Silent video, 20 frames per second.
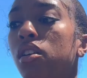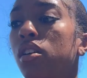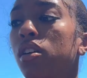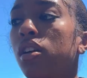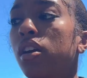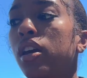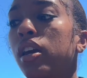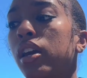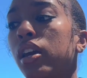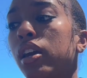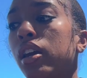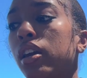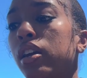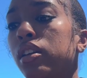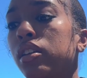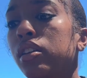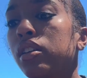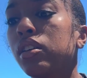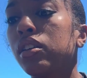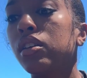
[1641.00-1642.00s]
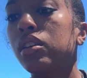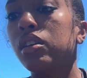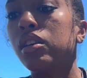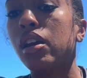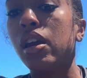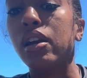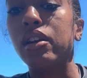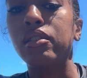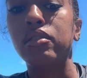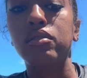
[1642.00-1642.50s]
and
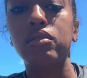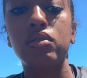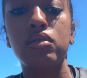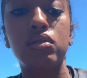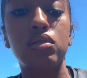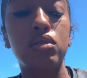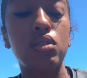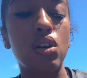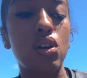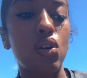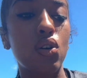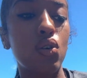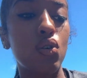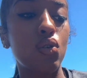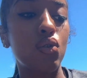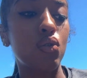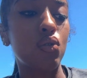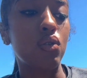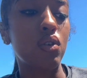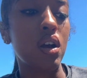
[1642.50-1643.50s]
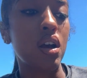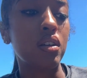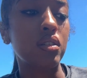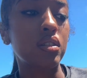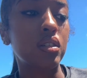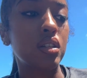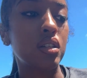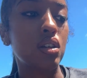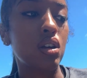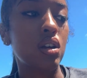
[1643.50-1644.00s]
yeah, so I'll
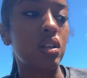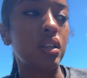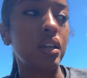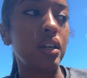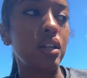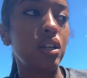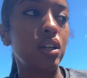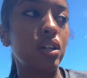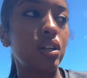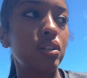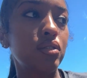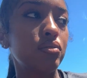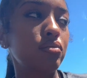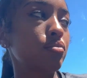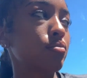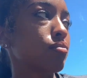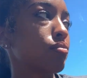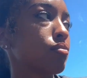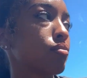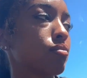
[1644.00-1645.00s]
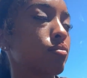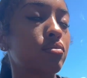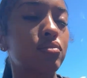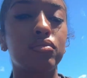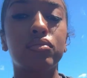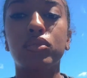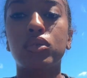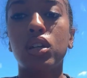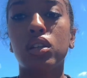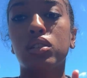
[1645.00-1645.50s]
see y'all later.
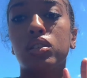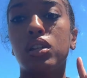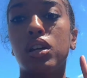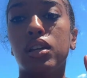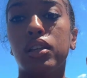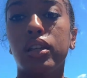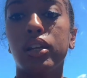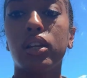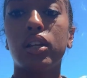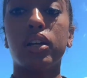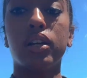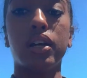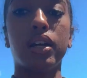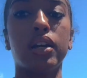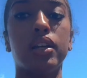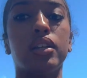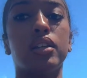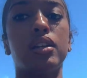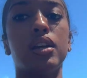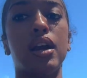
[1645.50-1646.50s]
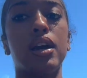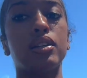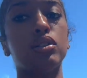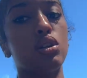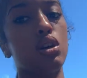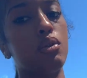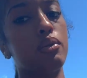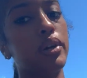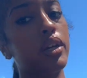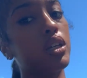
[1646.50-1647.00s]
Talk to y'all later. And as
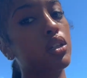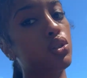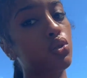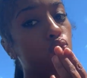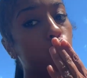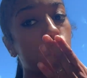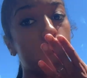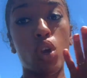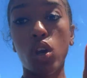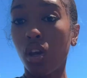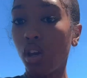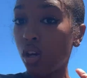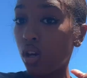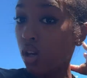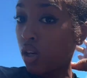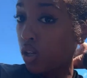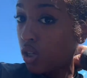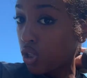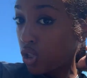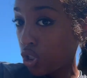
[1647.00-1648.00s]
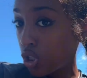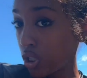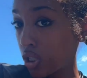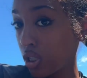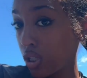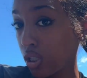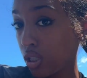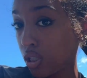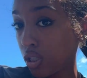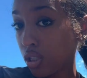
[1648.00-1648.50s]
always,
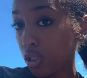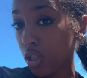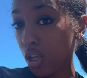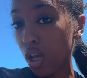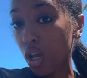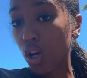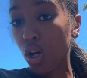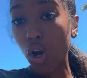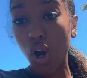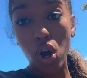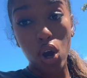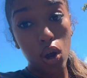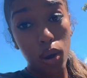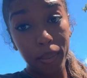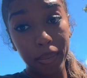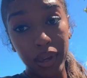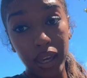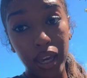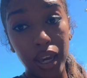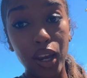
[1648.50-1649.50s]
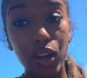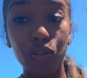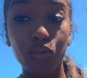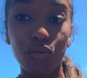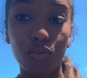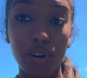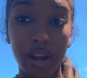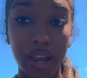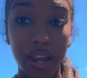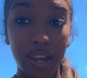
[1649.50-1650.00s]
just call me
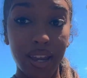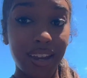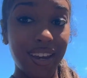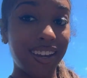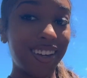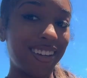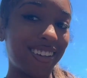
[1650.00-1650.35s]
Ray.